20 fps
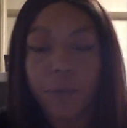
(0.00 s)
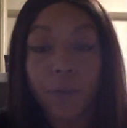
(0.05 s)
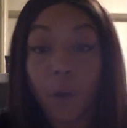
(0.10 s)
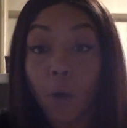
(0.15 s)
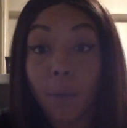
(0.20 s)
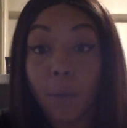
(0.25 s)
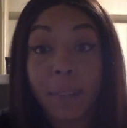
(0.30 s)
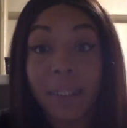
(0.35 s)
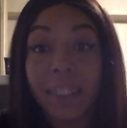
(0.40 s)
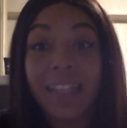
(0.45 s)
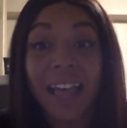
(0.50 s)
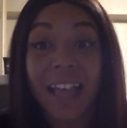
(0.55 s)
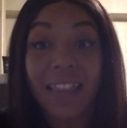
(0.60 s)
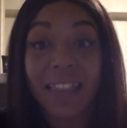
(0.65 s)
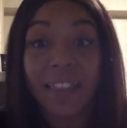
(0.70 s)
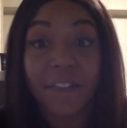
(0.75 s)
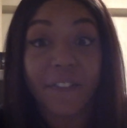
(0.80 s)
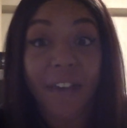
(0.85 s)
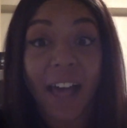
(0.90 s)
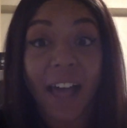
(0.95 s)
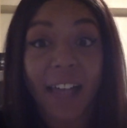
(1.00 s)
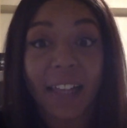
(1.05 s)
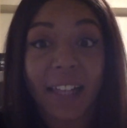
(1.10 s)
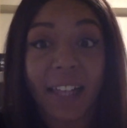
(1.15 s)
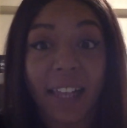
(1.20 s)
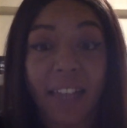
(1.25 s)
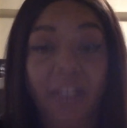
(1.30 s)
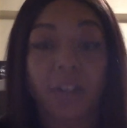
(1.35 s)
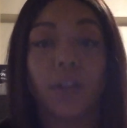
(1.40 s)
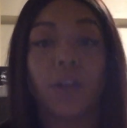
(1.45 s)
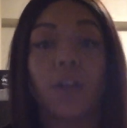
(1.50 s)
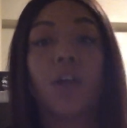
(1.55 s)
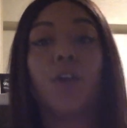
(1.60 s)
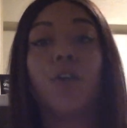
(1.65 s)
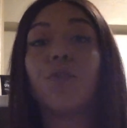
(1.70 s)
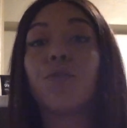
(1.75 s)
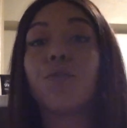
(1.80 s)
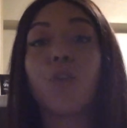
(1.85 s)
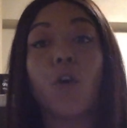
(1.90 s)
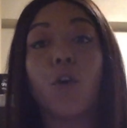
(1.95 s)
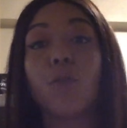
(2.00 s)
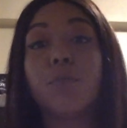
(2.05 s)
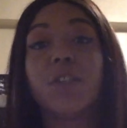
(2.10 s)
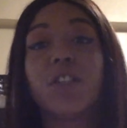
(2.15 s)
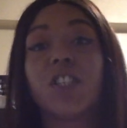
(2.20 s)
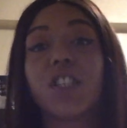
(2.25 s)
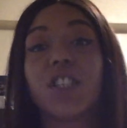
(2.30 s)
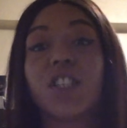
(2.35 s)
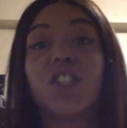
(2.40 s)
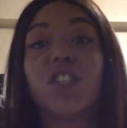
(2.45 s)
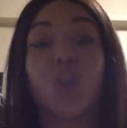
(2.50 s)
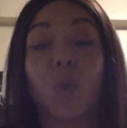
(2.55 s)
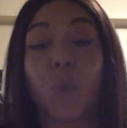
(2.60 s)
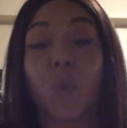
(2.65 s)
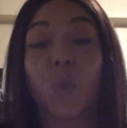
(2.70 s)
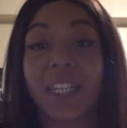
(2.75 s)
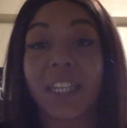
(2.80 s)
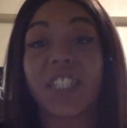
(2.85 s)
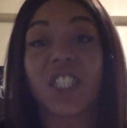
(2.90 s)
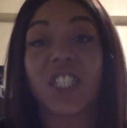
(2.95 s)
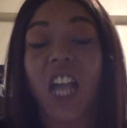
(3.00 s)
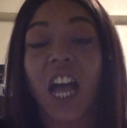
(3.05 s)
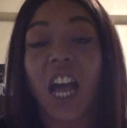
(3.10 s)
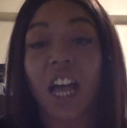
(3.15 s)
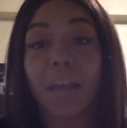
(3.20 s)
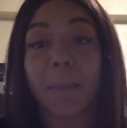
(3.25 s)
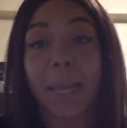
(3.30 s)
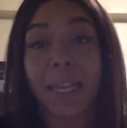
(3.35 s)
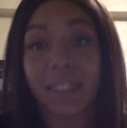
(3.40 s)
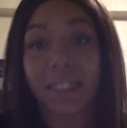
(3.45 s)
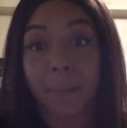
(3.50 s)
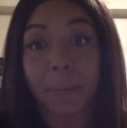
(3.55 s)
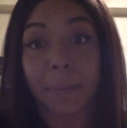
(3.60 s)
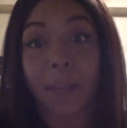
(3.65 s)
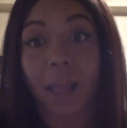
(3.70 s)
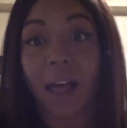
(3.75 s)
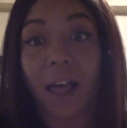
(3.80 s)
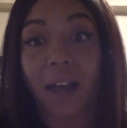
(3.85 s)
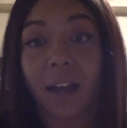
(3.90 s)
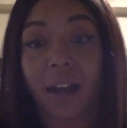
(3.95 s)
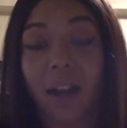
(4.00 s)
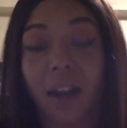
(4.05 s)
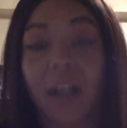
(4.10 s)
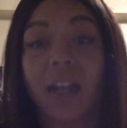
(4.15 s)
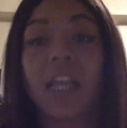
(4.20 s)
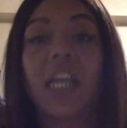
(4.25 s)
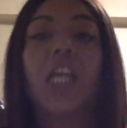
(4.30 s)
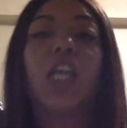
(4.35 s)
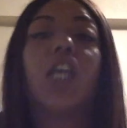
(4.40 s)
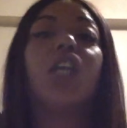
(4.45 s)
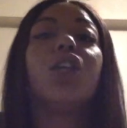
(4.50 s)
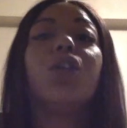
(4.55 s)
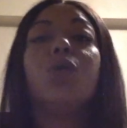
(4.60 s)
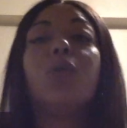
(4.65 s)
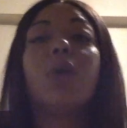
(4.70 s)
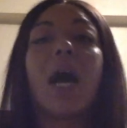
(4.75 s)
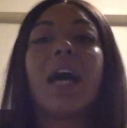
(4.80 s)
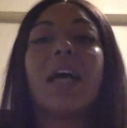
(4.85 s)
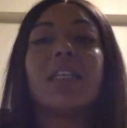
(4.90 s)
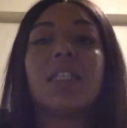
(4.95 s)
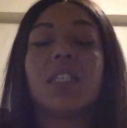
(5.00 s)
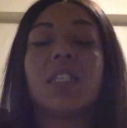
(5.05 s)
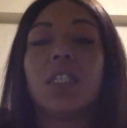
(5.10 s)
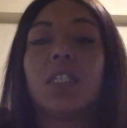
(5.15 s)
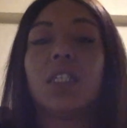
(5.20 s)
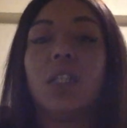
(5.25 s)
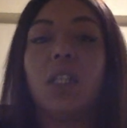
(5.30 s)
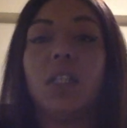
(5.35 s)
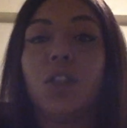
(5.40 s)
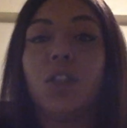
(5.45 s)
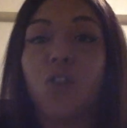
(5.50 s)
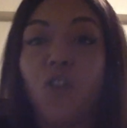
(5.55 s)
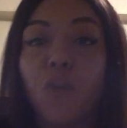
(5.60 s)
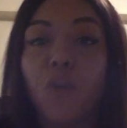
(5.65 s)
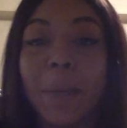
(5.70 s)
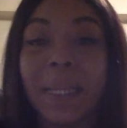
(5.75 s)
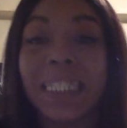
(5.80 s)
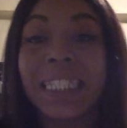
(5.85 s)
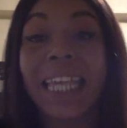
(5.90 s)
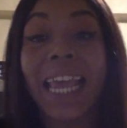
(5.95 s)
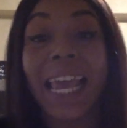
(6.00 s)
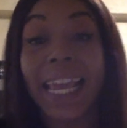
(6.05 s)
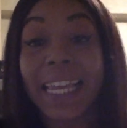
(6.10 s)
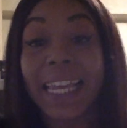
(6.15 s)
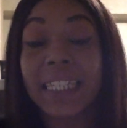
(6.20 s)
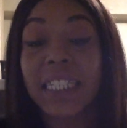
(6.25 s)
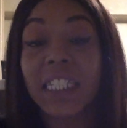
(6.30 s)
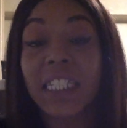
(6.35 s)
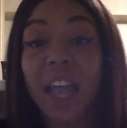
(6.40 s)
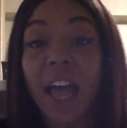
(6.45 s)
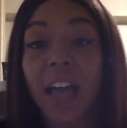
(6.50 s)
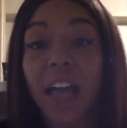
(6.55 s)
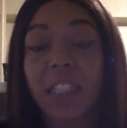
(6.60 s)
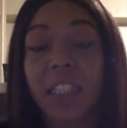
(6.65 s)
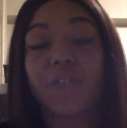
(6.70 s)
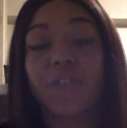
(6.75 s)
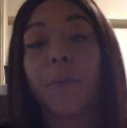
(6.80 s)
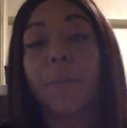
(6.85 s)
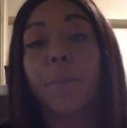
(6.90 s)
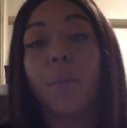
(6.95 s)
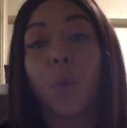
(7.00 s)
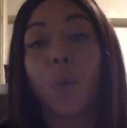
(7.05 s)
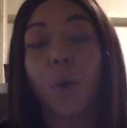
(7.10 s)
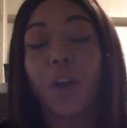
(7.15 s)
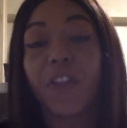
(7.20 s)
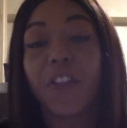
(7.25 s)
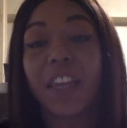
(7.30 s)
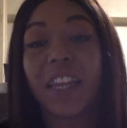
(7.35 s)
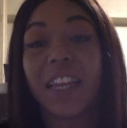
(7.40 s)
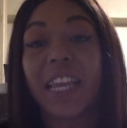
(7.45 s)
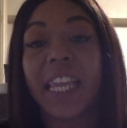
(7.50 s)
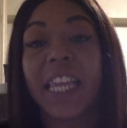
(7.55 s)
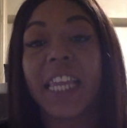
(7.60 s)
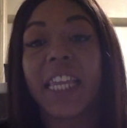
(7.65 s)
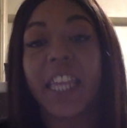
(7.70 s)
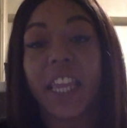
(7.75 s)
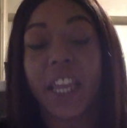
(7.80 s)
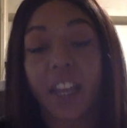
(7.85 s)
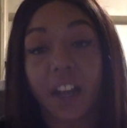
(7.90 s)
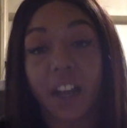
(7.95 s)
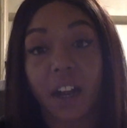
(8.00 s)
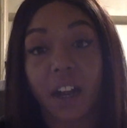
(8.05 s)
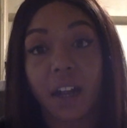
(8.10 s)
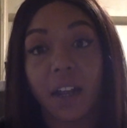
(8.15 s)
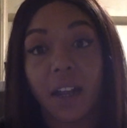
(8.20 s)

Rome is not the violator. Rome's just doing his job as a blogger. You guys, you've been taking shots for more than a year.